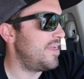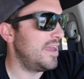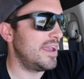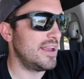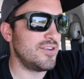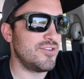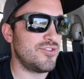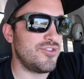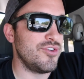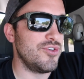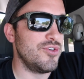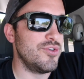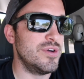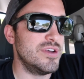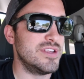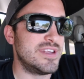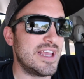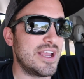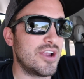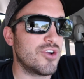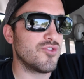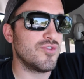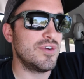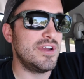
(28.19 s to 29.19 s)
things do
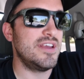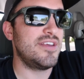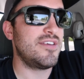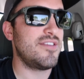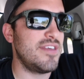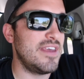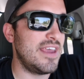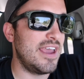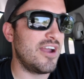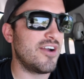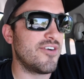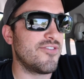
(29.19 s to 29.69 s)
is increase the